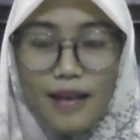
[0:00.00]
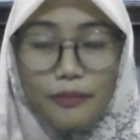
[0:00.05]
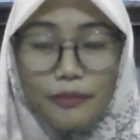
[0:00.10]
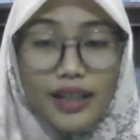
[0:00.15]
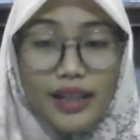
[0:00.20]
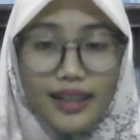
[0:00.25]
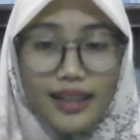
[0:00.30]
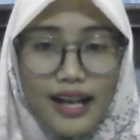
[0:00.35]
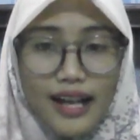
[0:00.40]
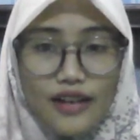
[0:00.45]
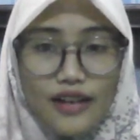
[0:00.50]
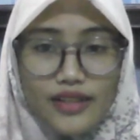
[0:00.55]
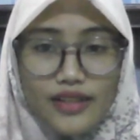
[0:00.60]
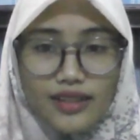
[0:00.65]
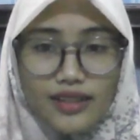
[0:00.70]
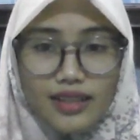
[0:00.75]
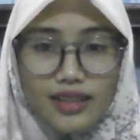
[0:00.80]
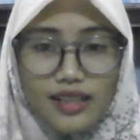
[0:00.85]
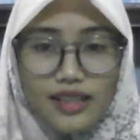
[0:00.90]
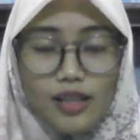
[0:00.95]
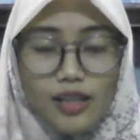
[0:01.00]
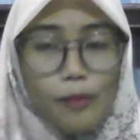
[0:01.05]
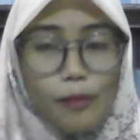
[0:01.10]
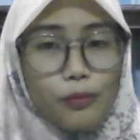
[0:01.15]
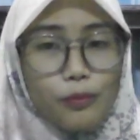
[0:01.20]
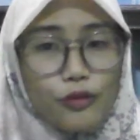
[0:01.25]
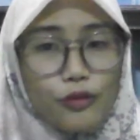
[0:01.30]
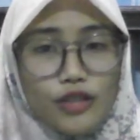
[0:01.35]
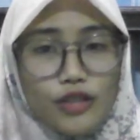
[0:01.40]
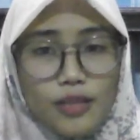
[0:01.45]
because this
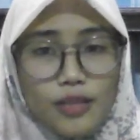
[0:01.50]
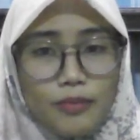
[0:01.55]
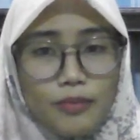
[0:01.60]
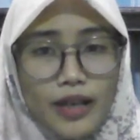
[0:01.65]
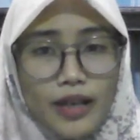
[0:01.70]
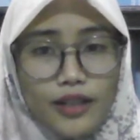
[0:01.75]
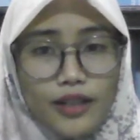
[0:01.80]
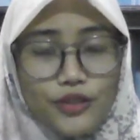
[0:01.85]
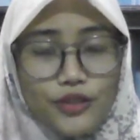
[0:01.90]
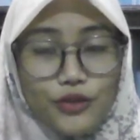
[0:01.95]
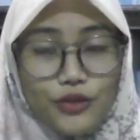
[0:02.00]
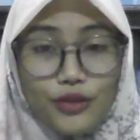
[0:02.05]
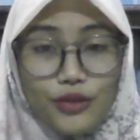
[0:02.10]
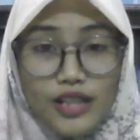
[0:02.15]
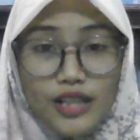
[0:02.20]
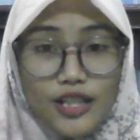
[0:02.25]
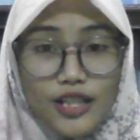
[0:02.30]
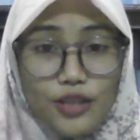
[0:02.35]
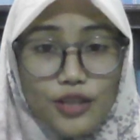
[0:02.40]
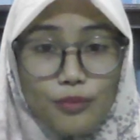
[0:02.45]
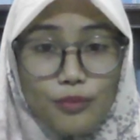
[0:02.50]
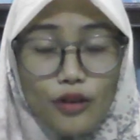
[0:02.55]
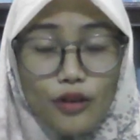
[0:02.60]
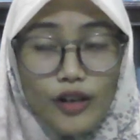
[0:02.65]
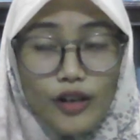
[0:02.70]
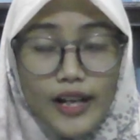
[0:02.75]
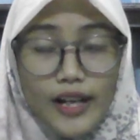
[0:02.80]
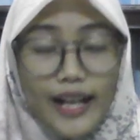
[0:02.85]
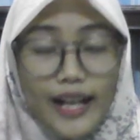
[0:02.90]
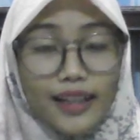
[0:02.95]
approach makes students
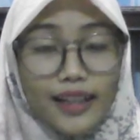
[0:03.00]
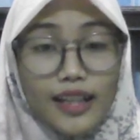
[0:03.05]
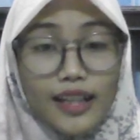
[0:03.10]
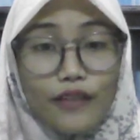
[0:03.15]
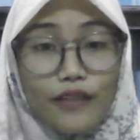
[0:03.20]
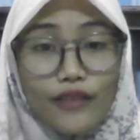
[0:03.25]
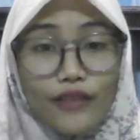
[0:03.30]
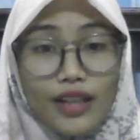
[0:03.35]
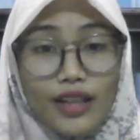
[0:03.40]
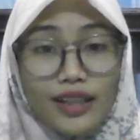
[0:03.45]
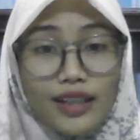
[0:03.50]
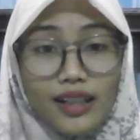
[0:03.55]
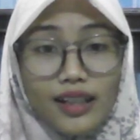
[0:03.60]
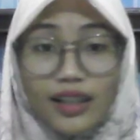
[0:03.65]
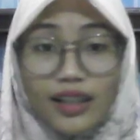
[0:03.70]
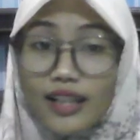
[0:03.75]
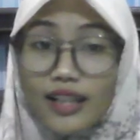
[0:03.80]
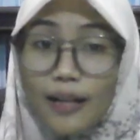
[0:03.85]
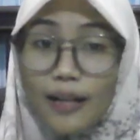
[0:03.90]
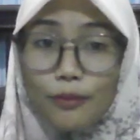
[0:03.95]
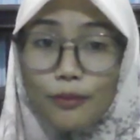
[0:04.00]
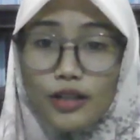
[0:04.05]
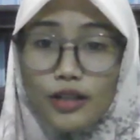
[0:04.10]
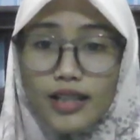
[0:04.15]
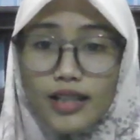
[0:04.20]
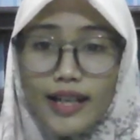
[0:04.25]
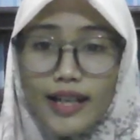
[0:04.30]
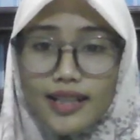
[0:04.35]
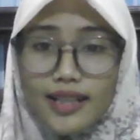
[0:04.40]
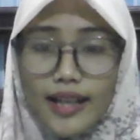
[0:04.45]
more active in the learning
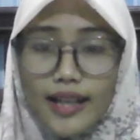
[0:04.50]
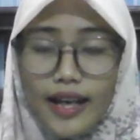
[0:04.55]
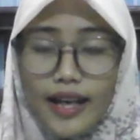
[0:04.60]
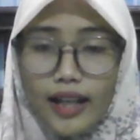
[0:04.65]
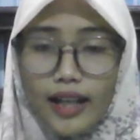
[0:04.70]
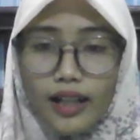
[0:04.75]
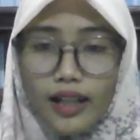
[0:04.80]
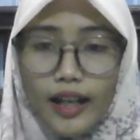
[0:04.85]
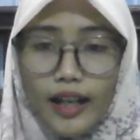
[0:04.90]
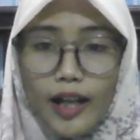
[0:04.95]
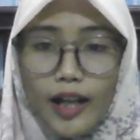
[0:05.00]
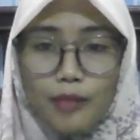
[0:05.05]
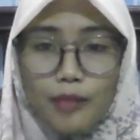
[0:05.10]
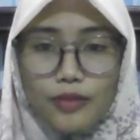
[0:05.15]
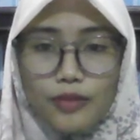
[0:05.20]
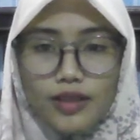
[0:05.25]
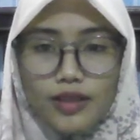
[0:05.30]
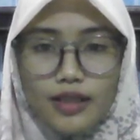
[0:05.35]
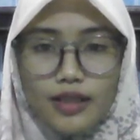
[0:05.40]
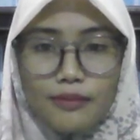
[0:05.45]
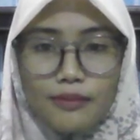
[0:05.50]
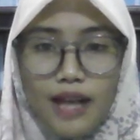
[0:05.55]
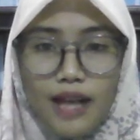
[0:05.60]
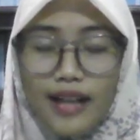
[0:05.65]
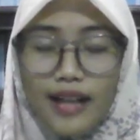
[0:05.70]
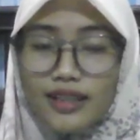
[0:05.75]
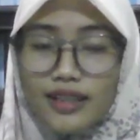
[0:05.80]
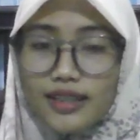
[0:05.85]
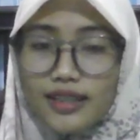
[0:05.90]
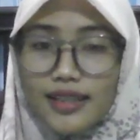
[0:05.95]
process and helps them
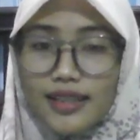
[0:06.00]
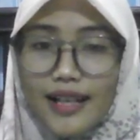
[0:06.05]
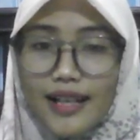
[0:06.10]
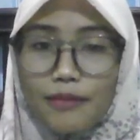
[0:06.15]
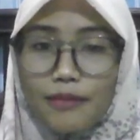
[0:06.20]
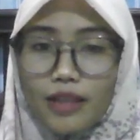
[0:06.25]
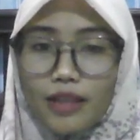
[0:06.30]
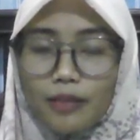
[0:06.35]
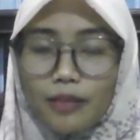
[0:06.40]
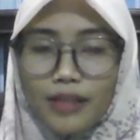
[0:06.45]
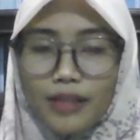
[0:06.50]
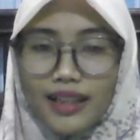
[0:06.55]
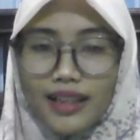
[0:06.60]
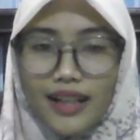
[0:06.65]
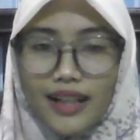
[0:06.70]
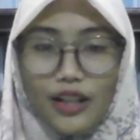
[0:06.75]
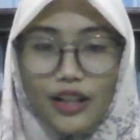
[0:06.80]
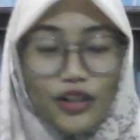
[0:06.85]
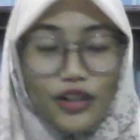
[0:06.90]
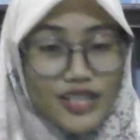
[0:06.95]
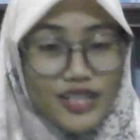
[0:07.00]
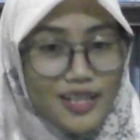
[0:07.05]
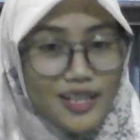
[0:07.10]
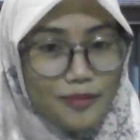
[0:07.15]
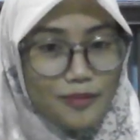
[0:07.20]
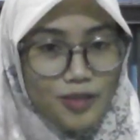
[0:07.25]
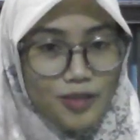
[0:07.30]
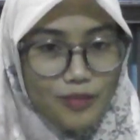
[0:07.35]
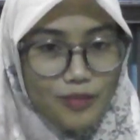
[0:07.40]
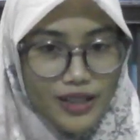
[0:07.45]
understand mathematical
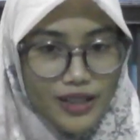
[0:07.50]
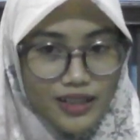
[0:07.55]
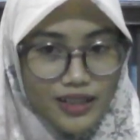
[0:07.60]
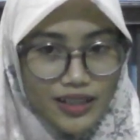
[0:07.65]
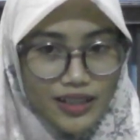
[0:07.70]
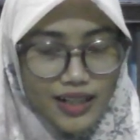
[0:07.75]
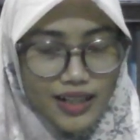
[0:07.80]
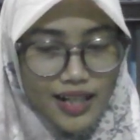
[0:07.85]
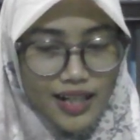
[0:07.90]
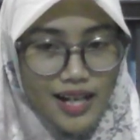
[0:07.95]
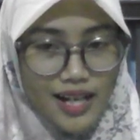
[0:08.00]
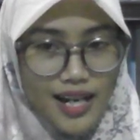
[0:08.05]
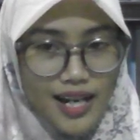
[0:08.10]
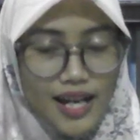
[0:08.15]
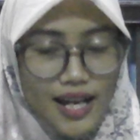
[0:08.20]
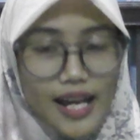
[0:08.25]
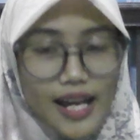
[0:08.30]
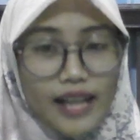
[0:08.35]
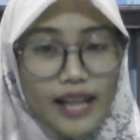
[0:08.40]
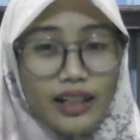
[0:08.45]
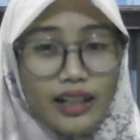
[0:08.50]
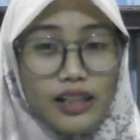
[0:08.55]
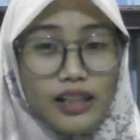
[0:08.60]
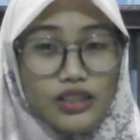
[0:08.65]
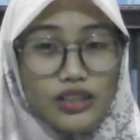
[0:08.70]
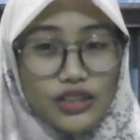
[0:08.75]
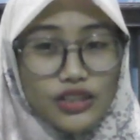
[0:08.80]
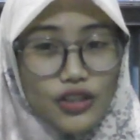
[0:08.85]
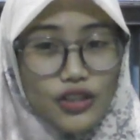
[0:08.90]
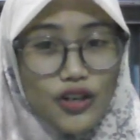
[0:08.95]
concepts better. And
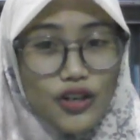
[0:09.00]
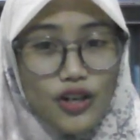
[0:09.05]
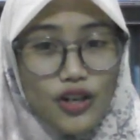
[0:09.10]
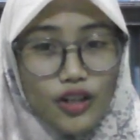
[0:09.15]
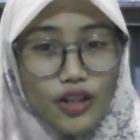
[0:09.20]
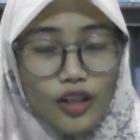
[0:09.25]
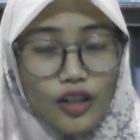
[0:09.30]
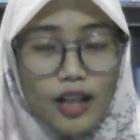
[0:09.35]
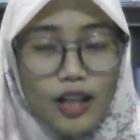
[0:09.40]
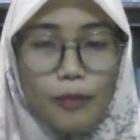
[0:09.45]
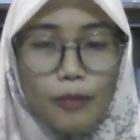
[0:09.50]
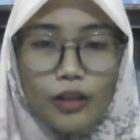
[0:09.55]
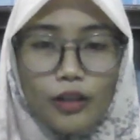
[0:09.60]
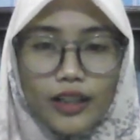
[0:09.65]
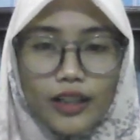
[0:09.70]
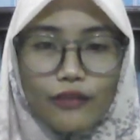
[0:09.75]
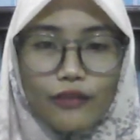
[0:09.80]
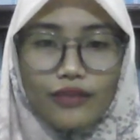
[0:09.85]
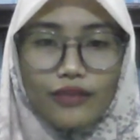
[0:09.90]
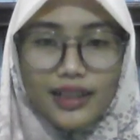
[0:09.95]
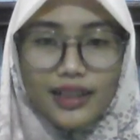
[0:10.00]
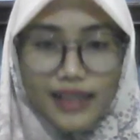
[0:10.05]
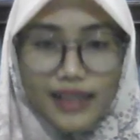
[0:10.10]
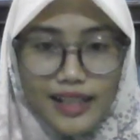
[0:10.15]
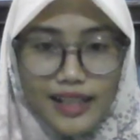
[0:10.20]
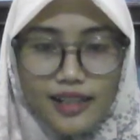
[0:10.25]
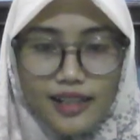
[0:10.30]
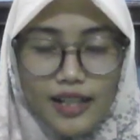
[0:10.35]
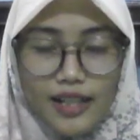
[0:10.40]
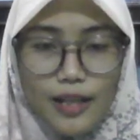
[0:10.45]
also, collaborative
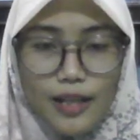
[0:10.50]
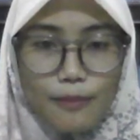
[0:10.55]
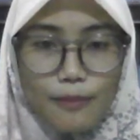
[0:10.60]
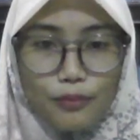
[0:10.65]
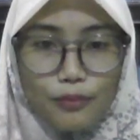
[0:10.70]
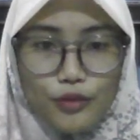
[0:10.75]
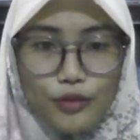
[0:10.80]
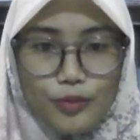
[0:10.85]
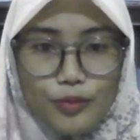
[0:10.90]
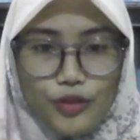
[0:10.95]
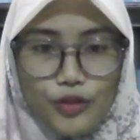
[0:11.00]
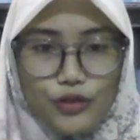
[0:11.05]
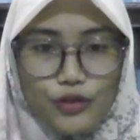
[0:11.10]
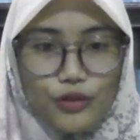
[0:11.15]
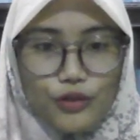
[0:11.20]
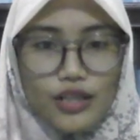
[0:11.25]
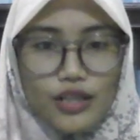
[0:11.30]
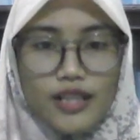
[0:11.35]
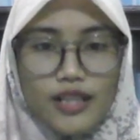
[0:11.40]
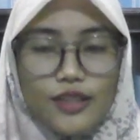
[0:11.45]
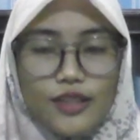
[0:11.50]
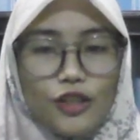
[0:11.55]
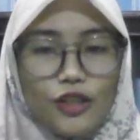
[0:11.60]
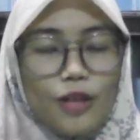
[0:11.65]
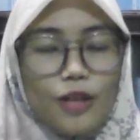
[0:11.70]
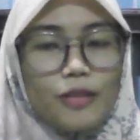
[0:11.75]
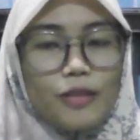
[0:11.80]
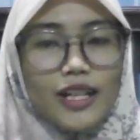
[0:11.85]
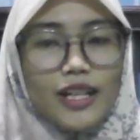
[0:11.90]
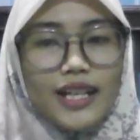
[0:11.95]
learning improves students'
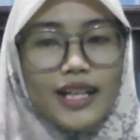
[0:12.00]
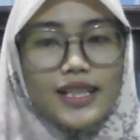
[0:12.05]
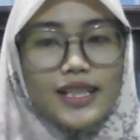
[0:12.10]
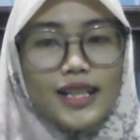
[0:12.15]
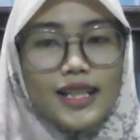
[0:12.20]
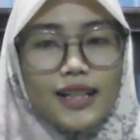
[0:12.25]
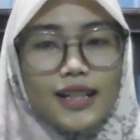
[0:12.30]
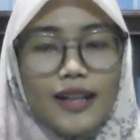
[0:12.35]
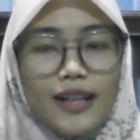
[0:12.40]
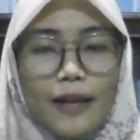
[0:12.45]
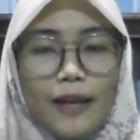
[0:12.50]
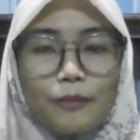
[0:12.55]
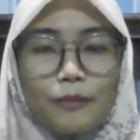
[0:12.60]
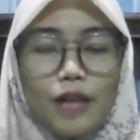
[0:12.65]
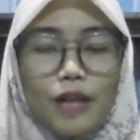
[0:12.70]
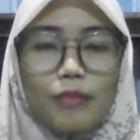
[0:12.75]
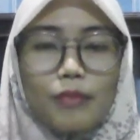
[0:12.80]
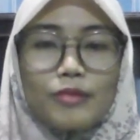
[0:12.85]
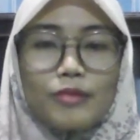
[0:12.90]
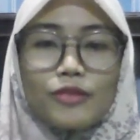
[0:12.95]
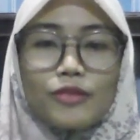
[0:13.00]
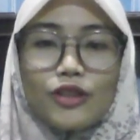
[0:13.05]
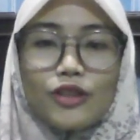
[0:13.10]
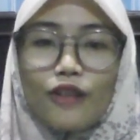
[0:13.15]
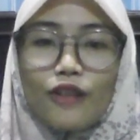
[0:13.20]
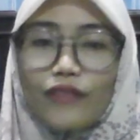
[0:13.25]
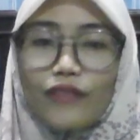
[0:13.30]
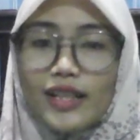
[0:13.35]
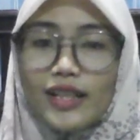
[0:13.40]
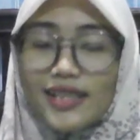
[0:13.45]
communication and problem
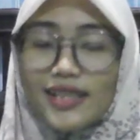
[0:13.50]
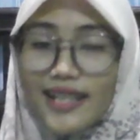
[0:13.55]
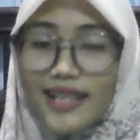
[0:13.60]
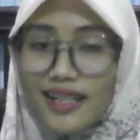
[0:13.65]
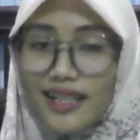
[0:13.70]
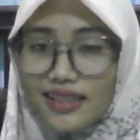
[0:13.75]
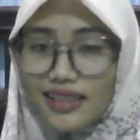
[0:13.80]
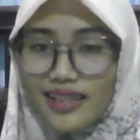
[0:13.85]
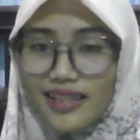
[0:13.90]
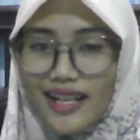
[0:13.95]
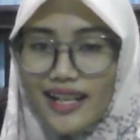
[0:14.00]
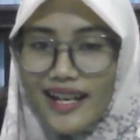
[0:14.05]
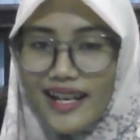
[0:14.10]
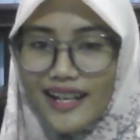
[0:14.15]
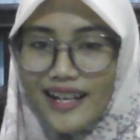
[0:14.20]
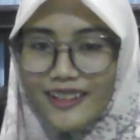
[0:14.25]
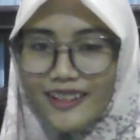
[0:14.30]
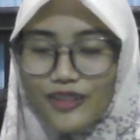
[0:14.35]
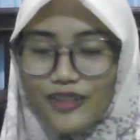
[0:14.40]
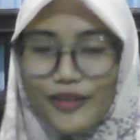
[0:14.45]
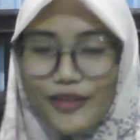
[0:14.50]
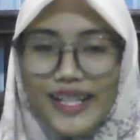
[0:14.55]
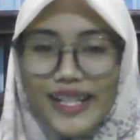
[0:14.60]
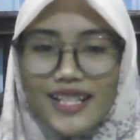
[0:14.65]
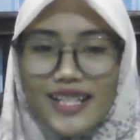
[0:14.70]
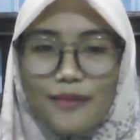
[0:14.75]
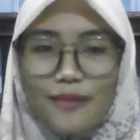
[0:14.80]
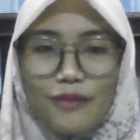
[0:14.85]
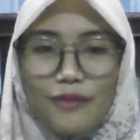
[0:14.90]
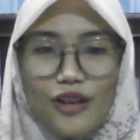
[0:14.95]
solving skills and creates
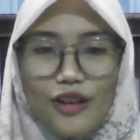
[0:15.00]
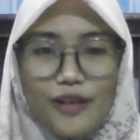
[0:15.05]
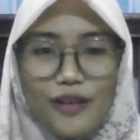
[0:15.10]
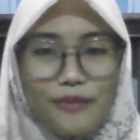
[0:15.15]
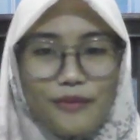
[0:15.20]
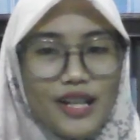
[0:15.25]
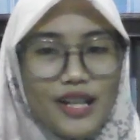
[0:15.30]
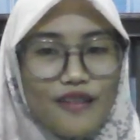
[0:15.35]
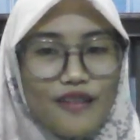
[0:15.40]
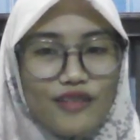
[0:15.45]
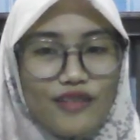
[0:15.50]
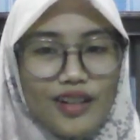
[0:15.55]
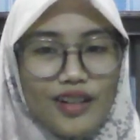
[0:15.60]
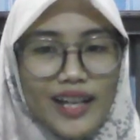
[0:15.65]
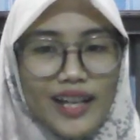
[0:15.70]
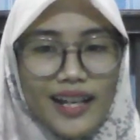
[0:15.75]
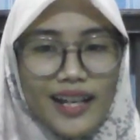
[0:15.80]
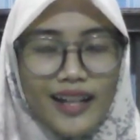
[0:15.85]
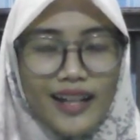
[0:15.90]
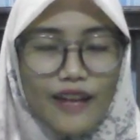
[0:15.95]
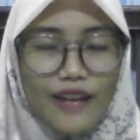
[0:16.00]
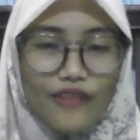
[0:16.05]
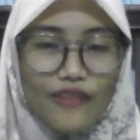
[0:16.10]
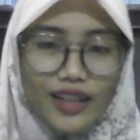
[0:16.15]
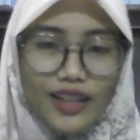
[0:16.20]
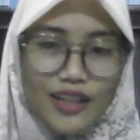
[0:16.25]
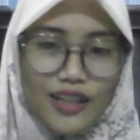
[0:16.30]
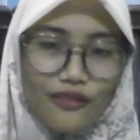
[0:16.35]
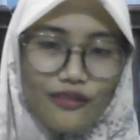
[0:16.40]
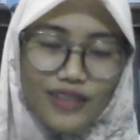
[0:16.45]
a more meaningful and
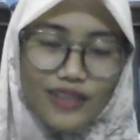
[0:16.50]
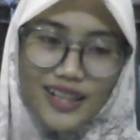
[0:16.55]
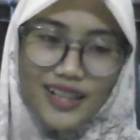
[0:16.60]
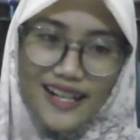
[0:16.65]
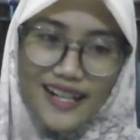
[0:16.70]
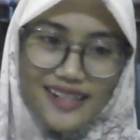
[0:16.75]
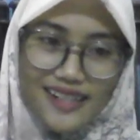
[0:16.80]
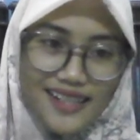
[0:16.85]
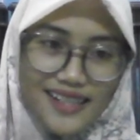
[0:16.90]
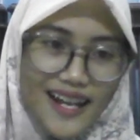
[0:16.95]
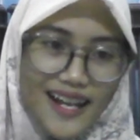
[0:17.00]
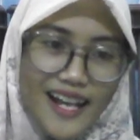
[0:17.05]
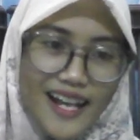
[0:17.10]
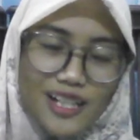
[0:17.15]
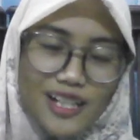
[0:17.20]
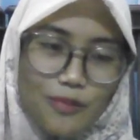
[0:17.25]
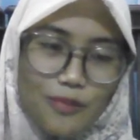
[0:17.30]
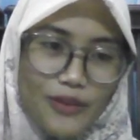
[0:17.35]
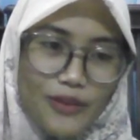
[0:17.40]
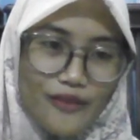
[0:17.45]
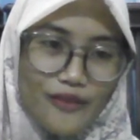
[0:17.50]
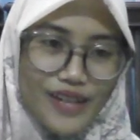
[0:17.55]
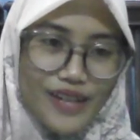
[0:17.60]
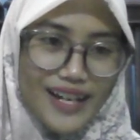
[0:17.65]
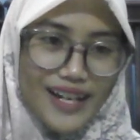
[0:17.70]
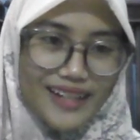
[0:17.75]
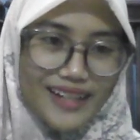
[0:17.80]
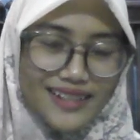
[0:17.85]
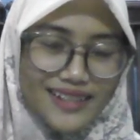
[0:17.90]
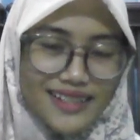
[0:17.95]
effective learning
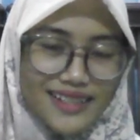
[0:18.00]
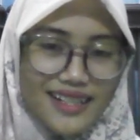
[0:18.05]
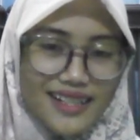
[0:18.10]
experience.